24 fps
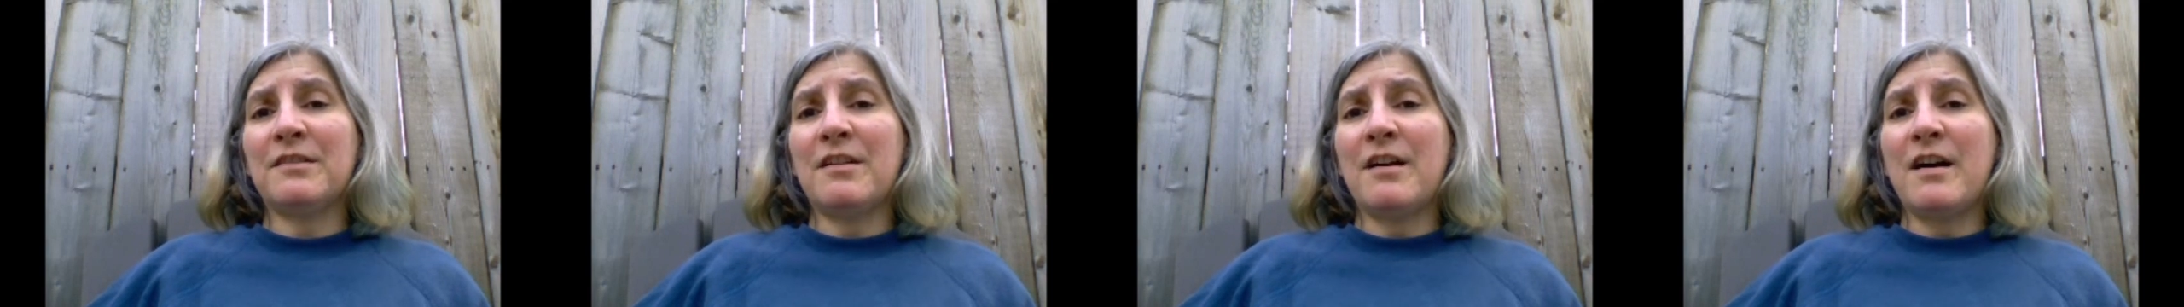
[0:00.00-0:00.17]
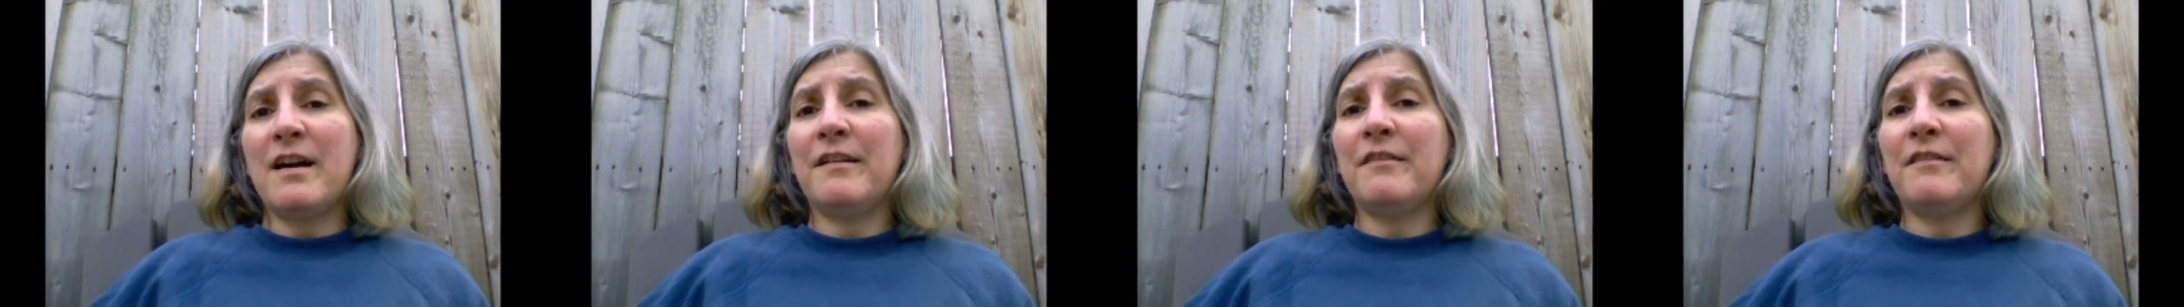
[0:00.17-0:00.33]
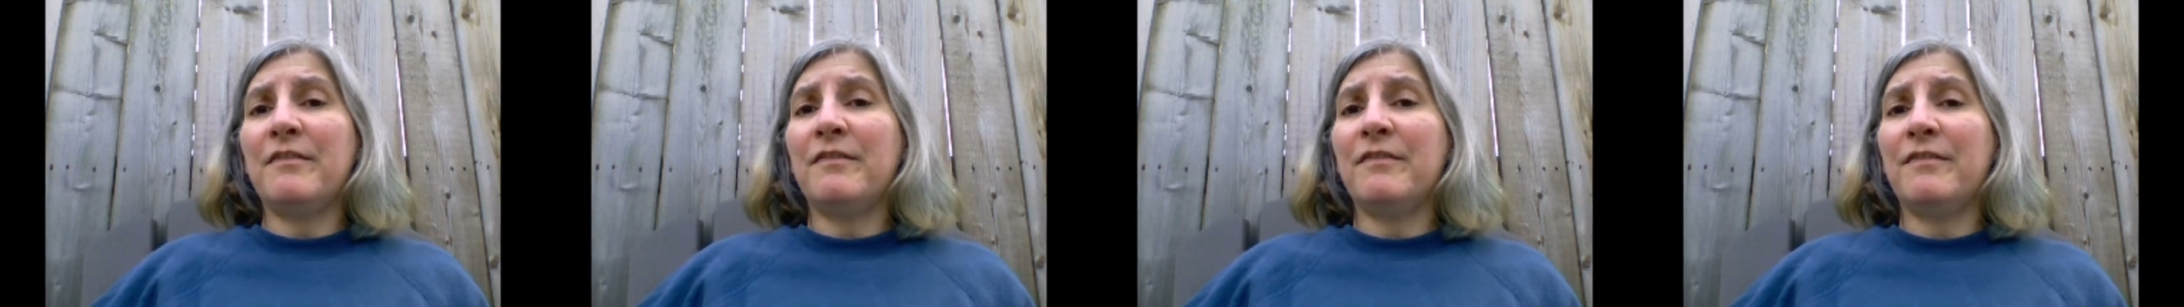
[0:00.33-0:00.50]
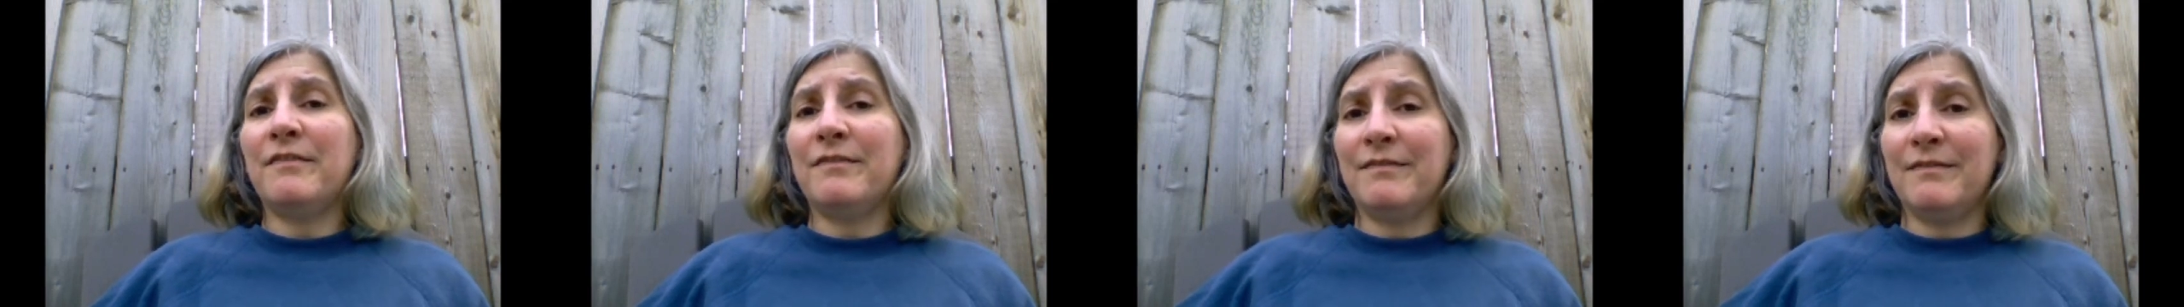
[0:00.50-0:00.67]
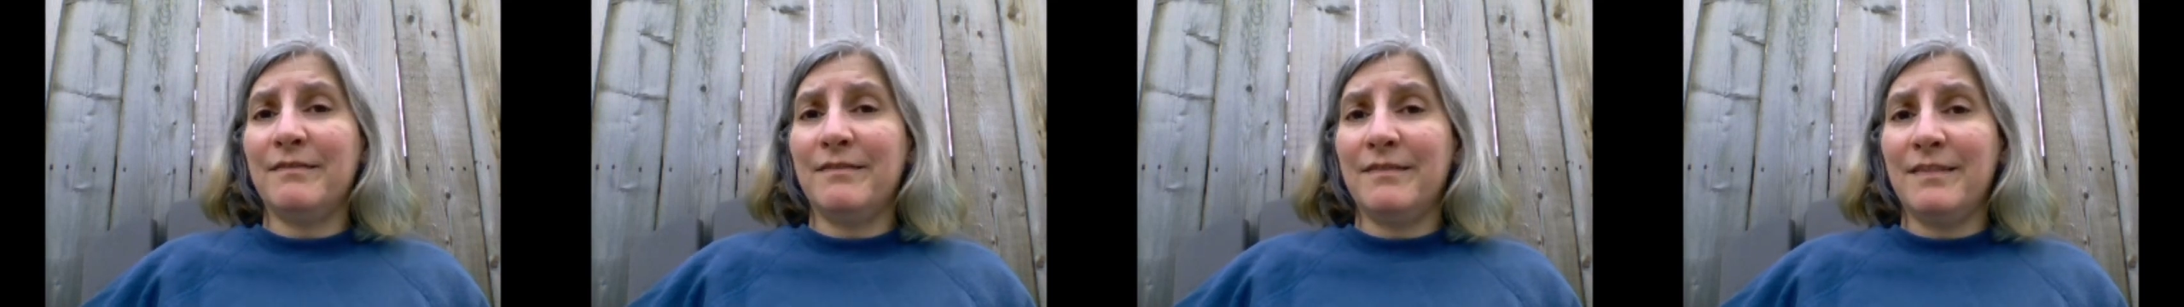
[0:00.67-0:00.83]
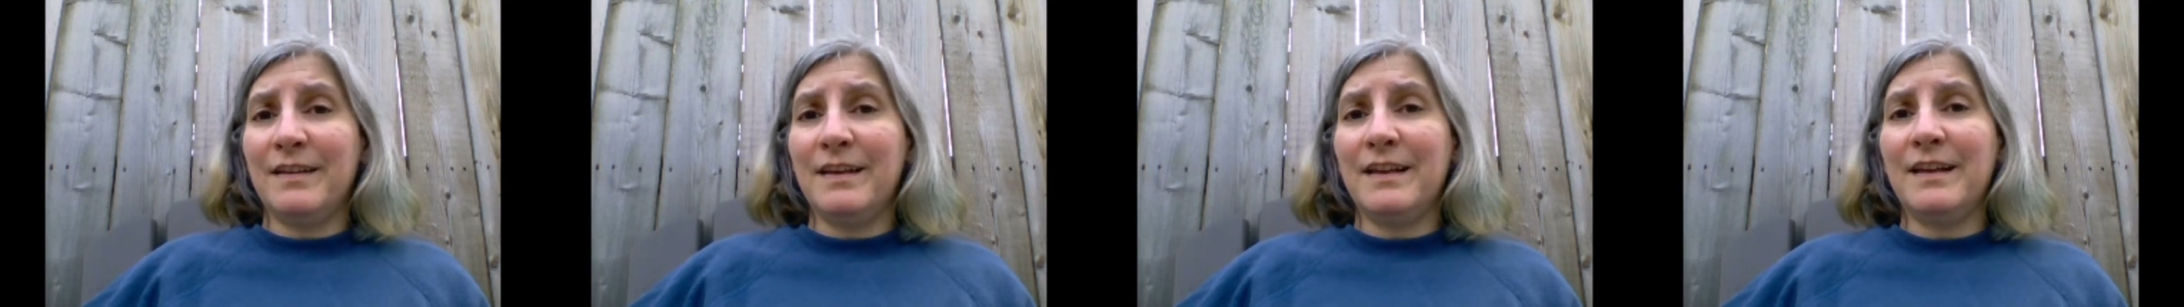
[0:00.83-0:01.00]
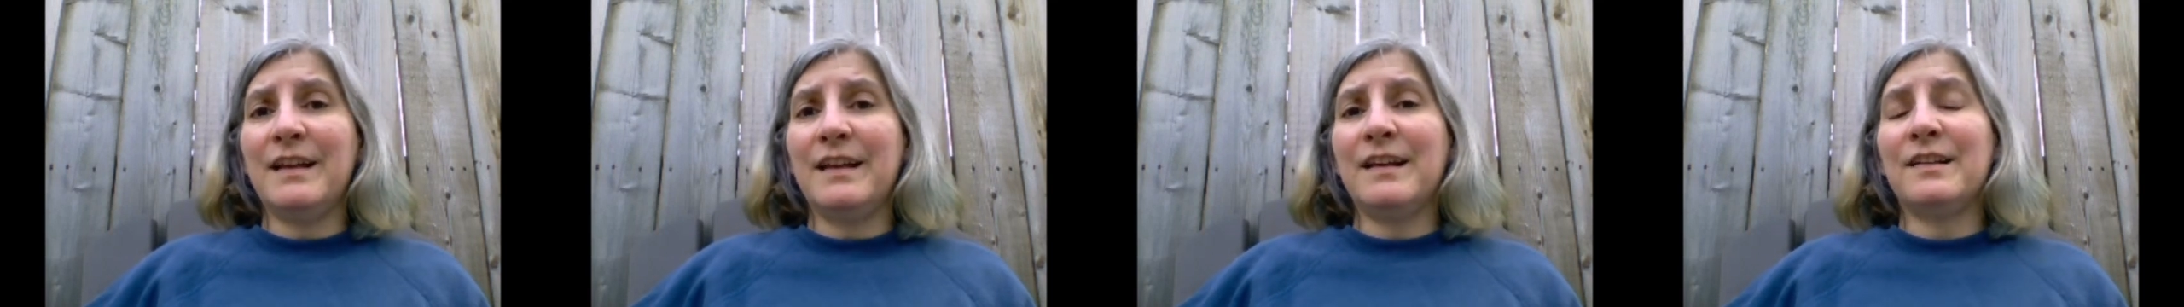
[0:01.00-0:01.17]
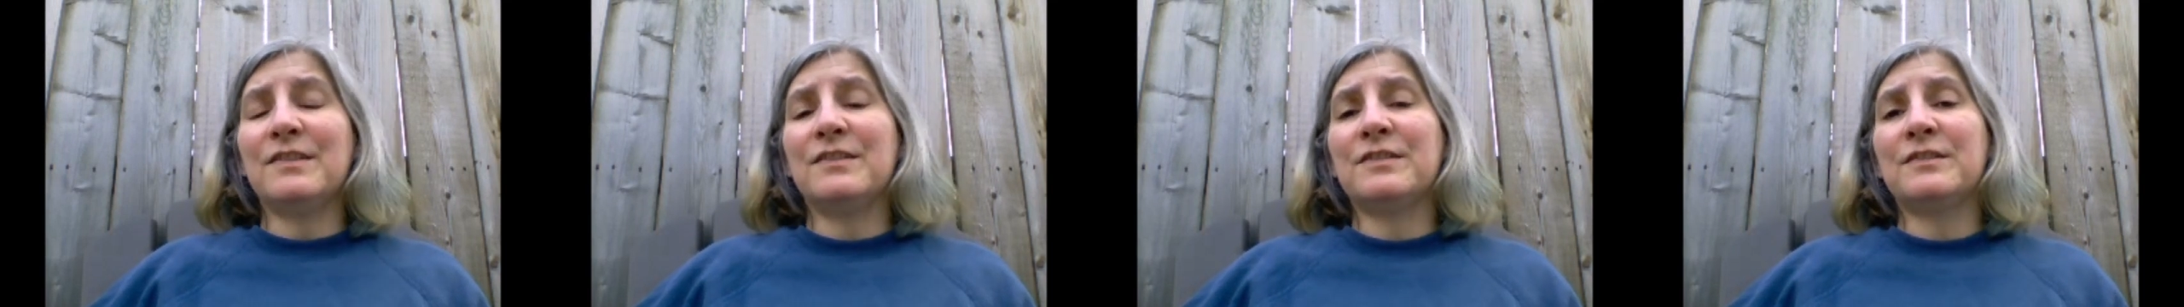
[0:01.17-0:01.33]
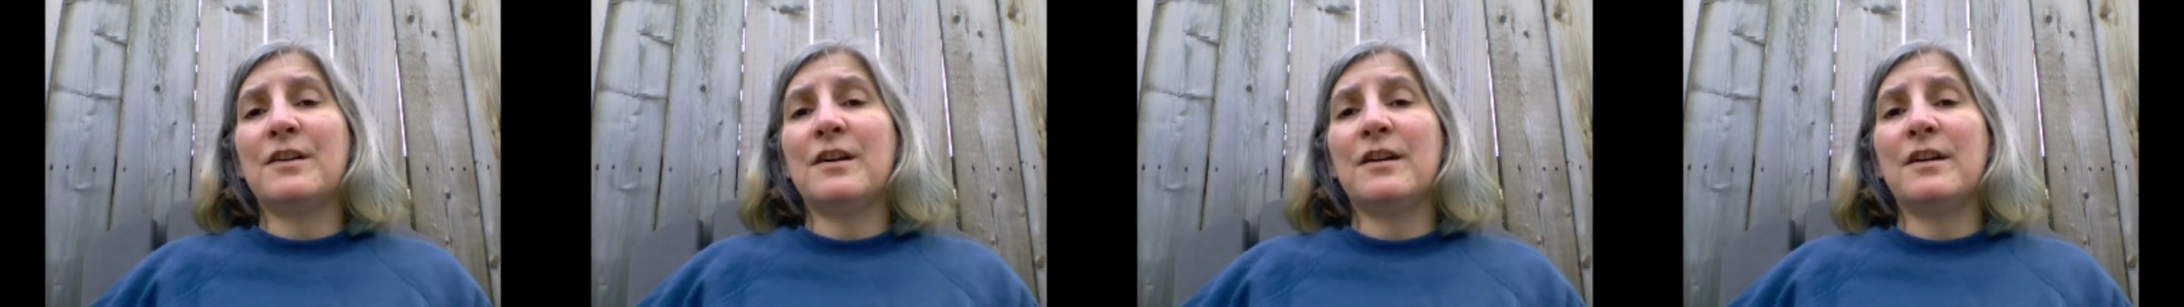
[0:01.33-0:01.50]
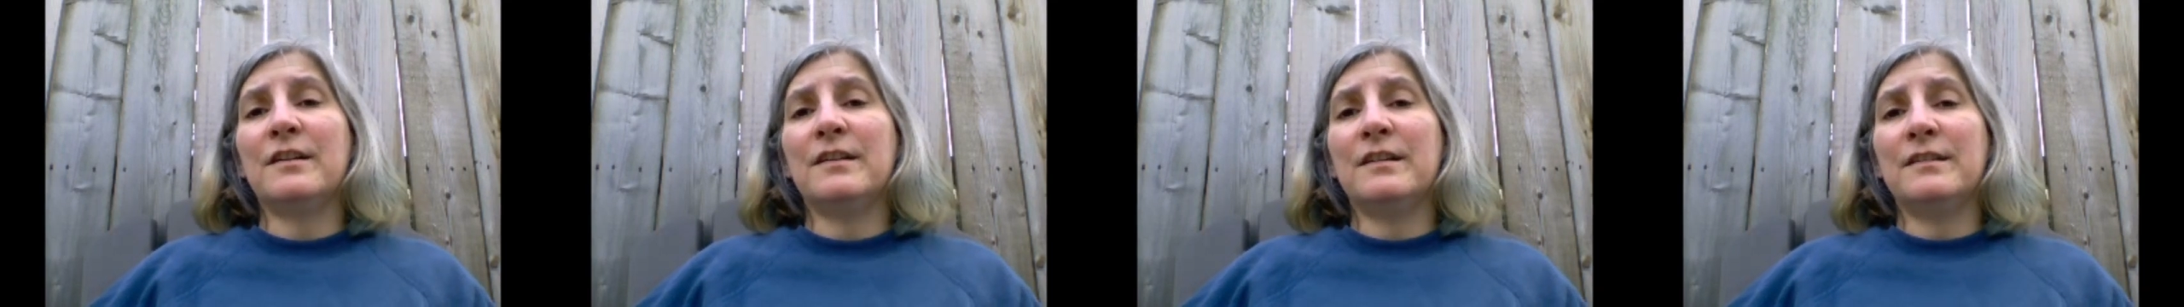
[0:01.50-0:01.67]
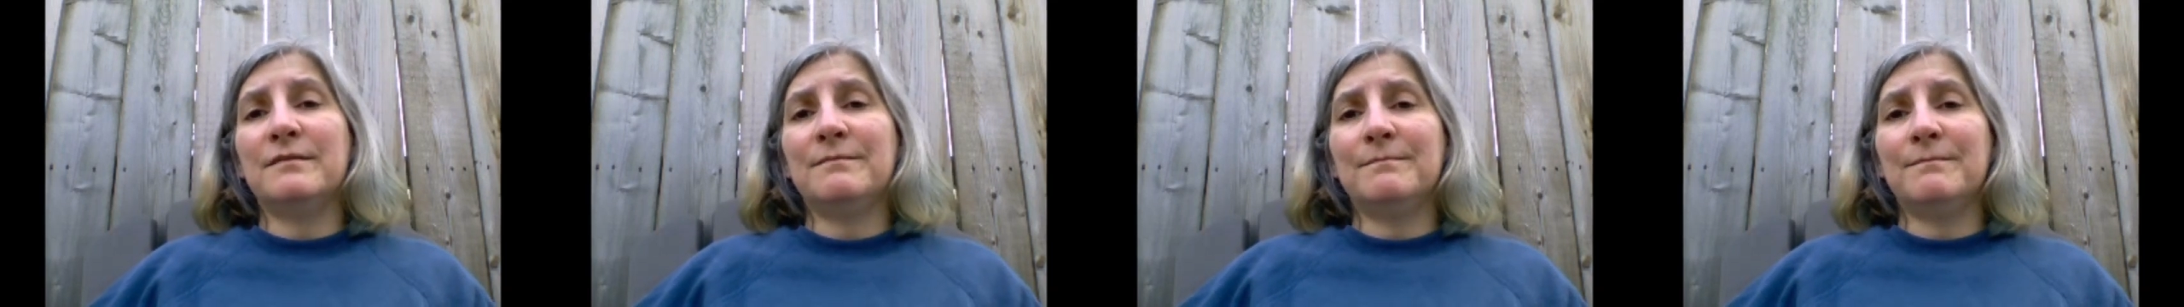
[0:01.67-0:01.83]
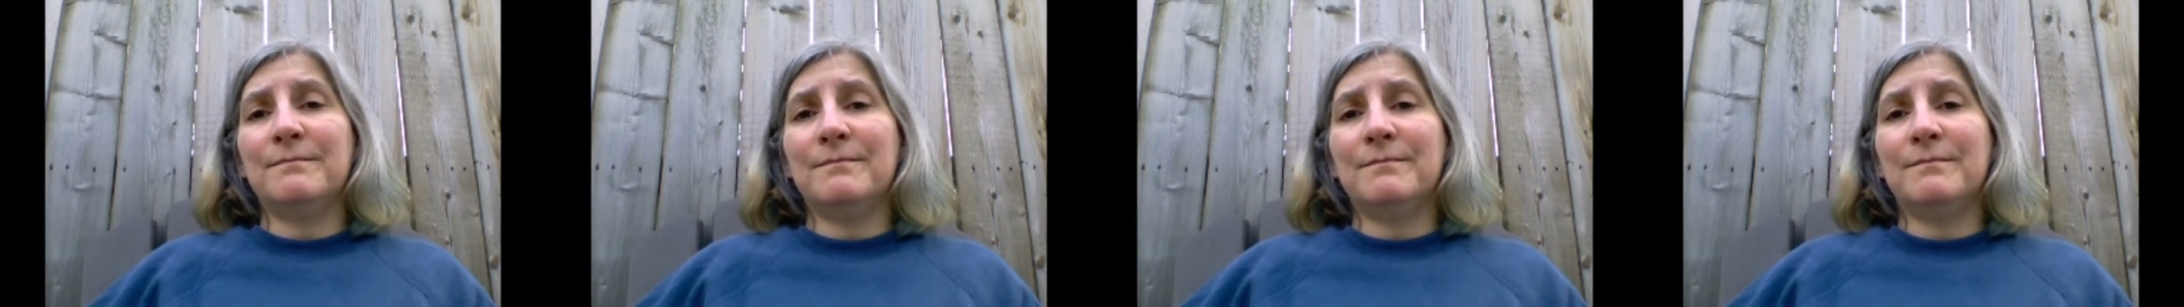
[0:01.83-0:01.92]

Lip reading: life and start